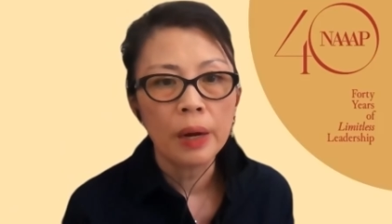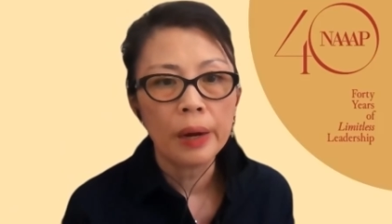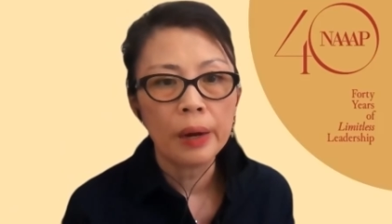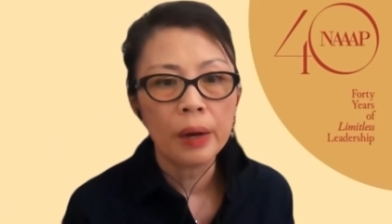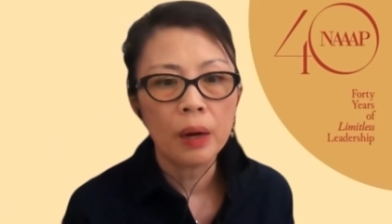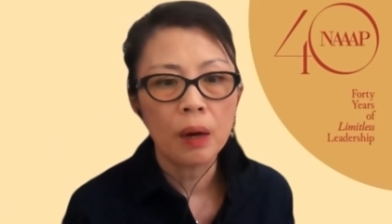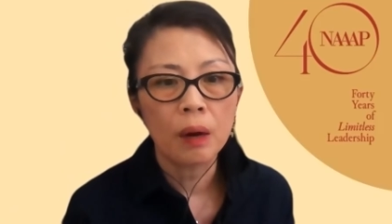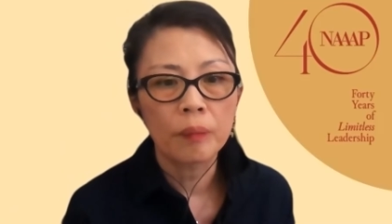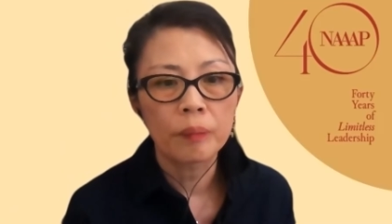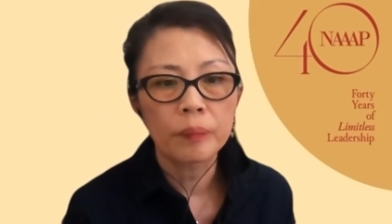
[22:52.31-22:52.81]

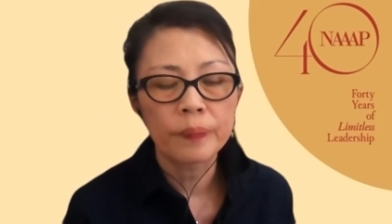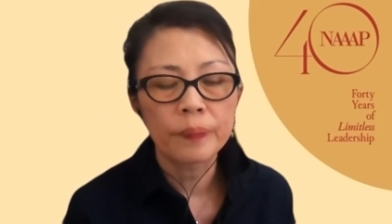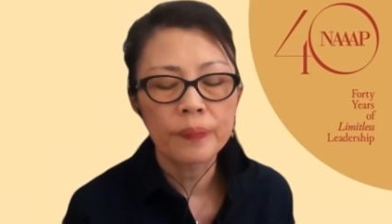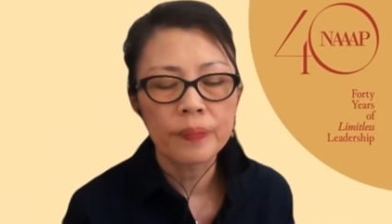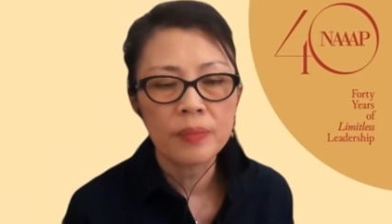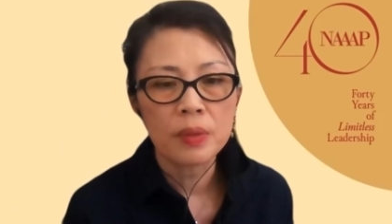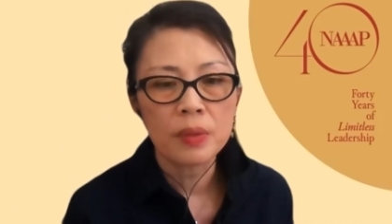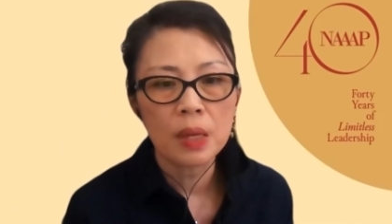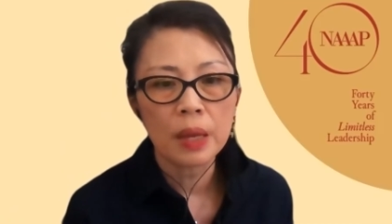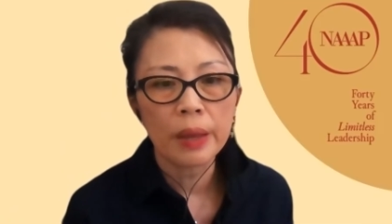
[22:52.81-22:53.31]

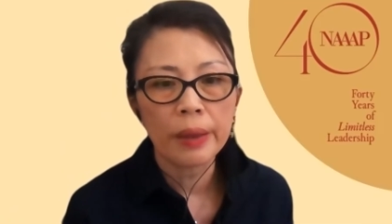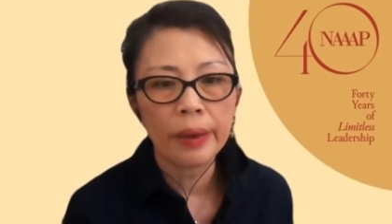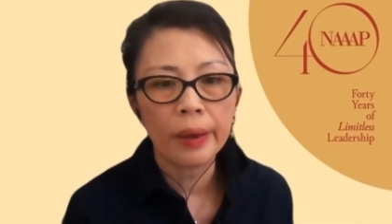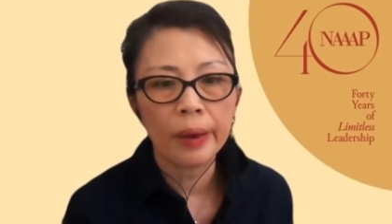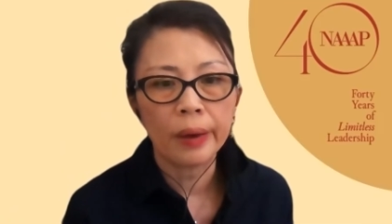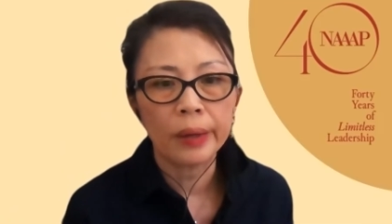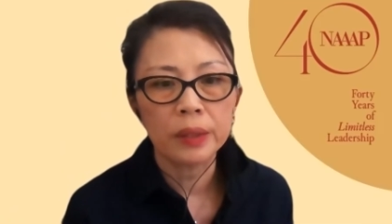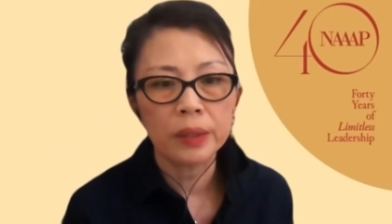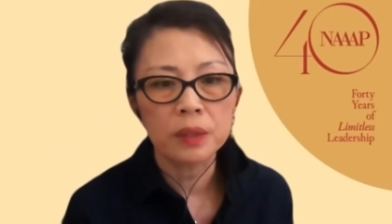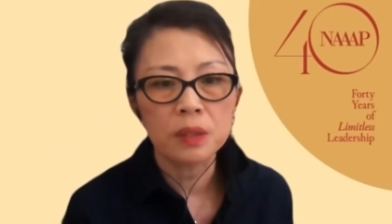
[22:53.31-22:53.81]

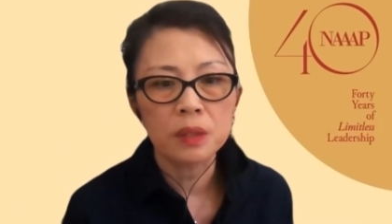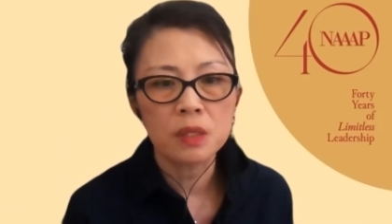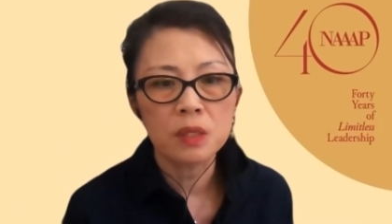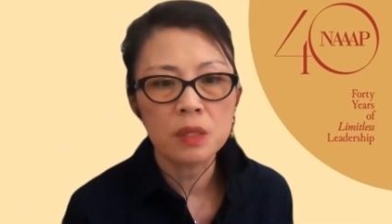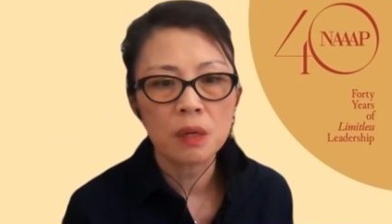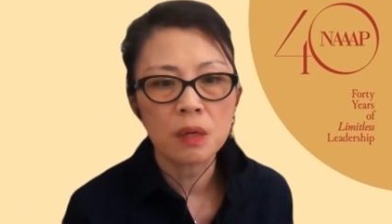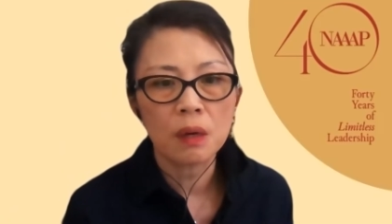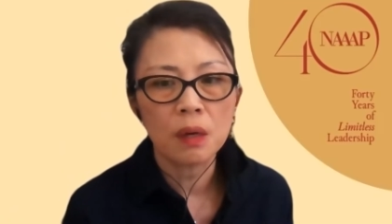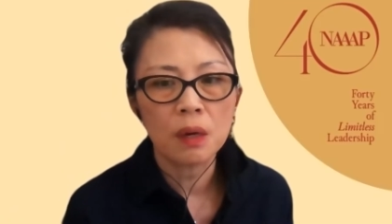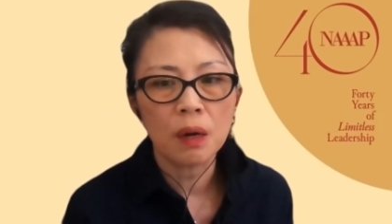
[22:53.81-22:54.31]
And
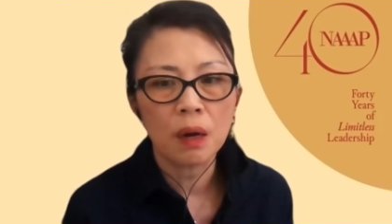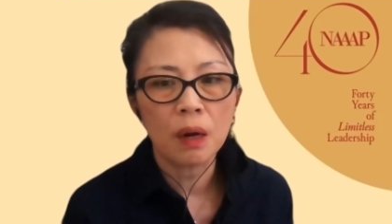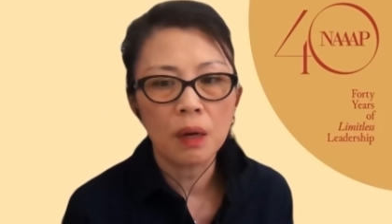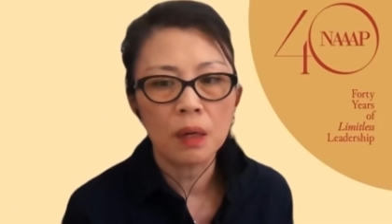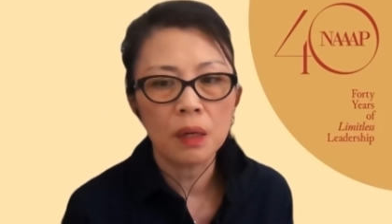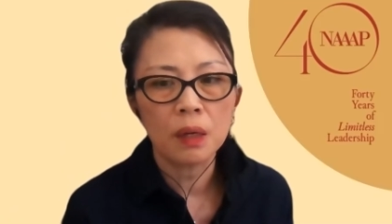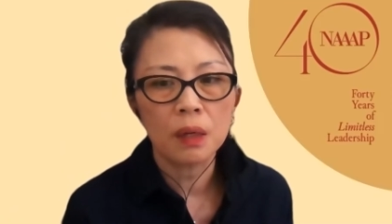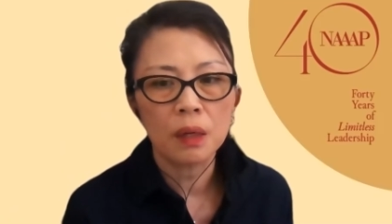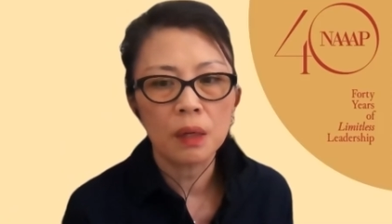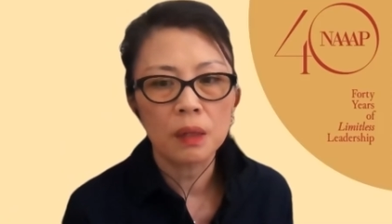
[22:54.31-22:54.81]

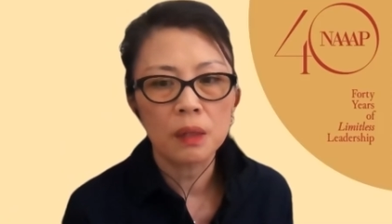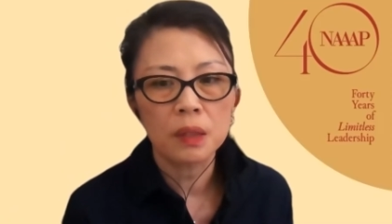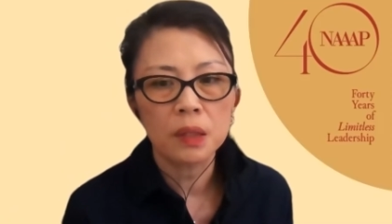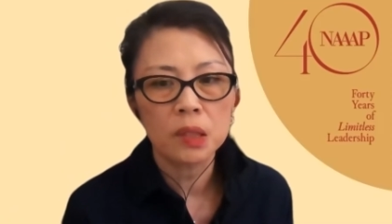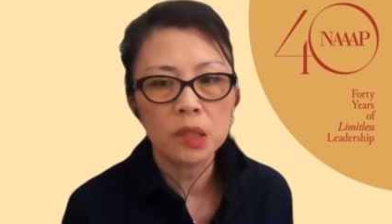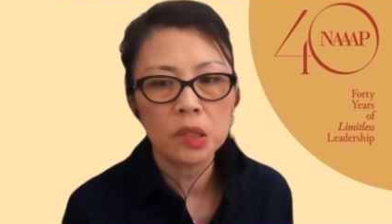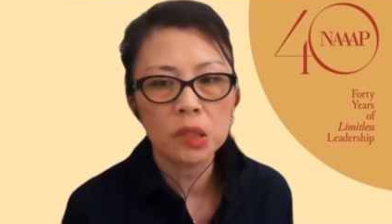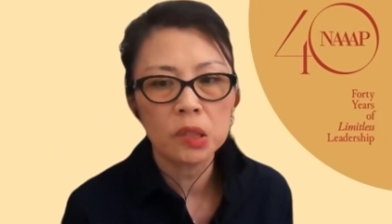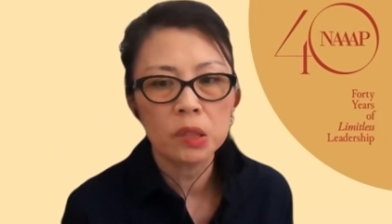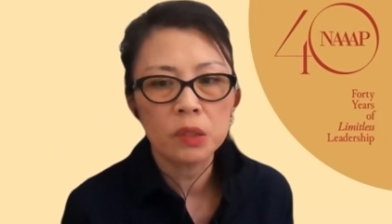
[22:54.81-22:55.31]

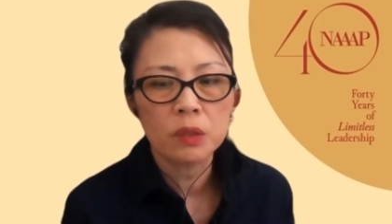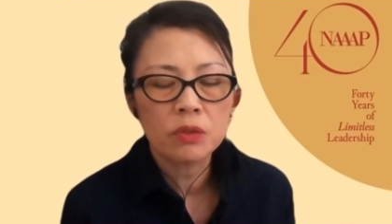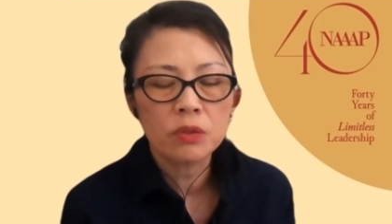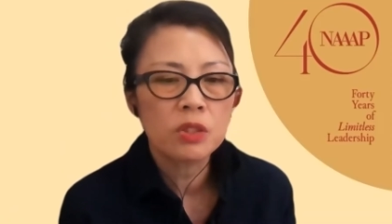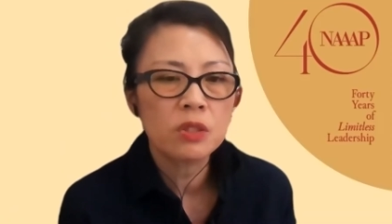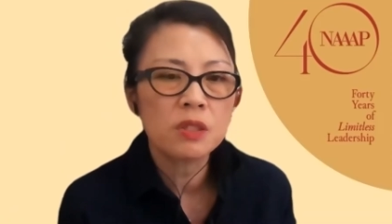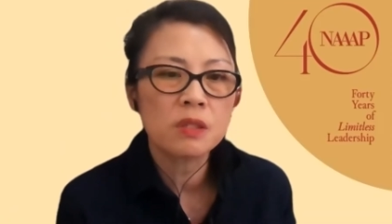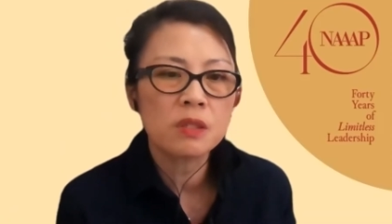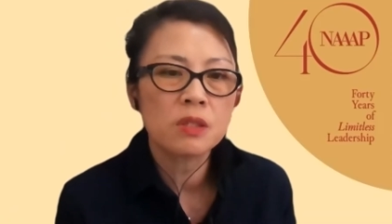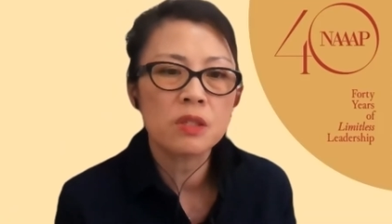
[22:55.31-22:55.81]

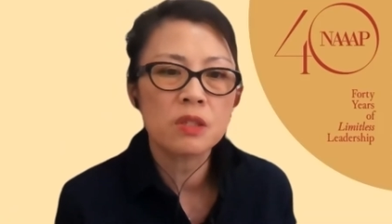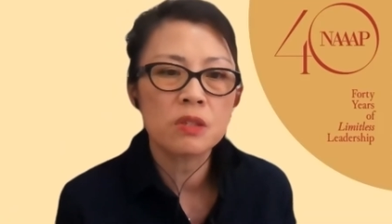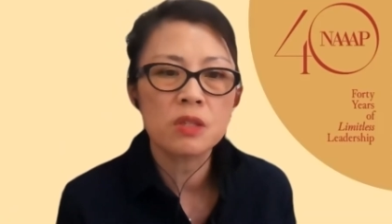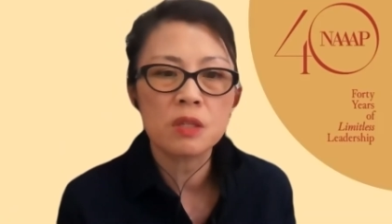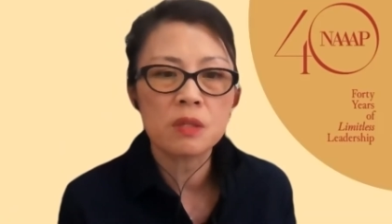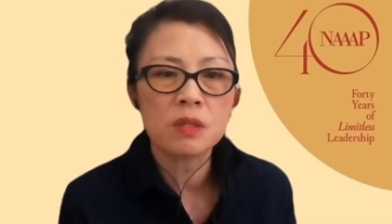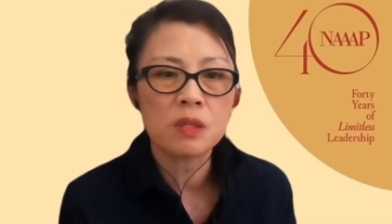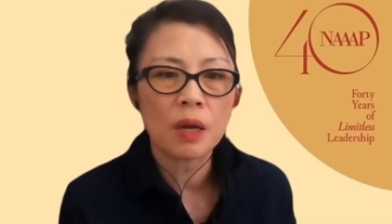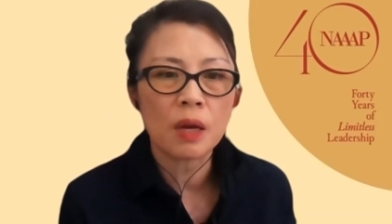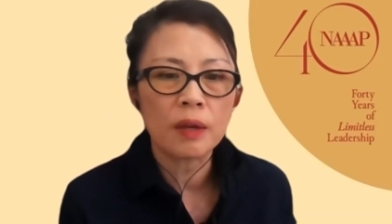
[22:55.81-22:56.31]

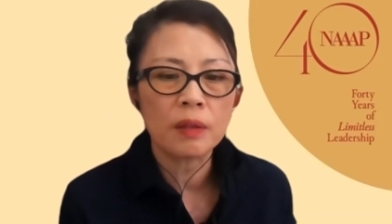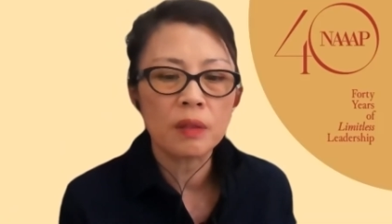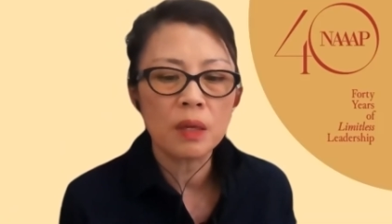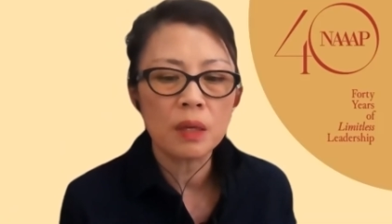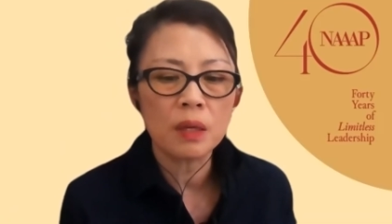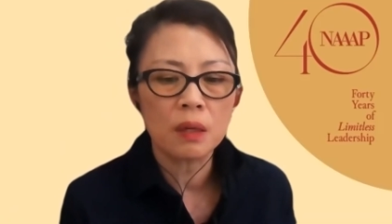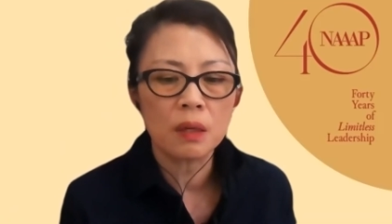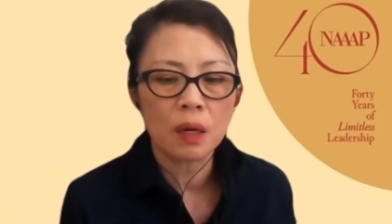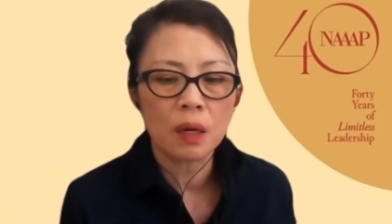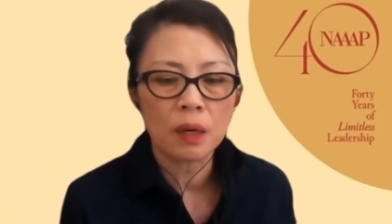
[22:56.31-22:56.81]

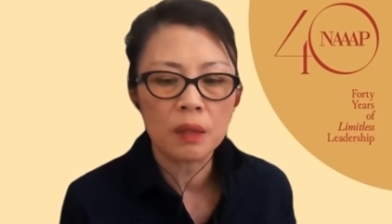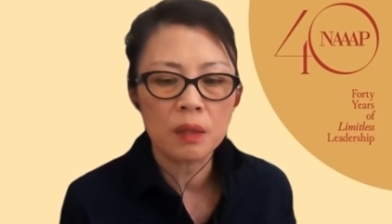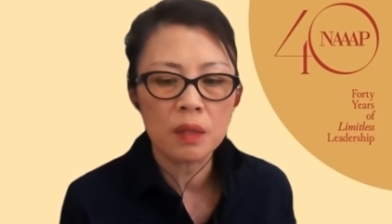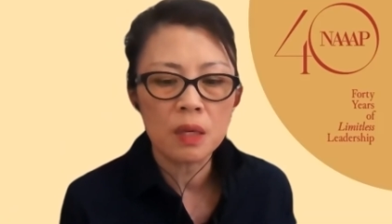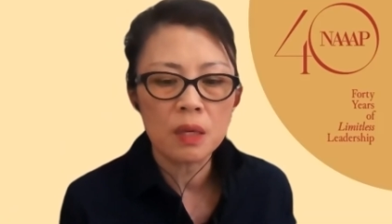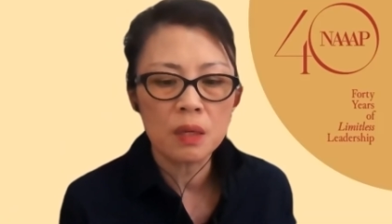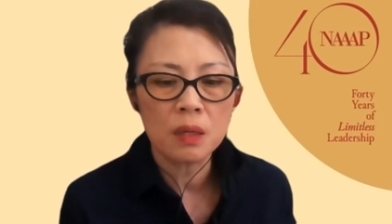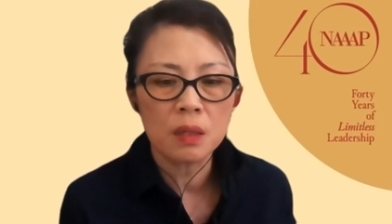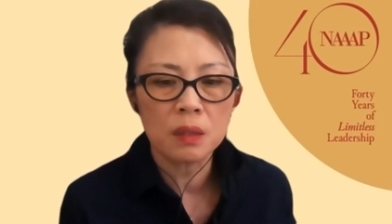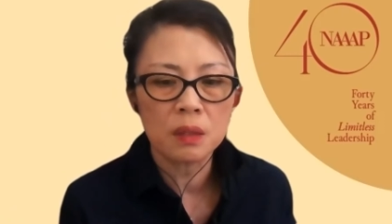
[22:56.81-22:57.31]
I
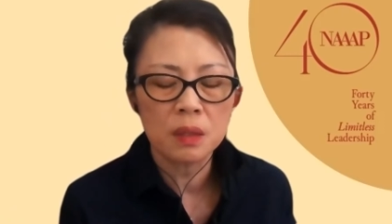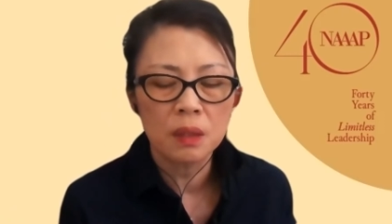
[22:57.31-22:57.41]
think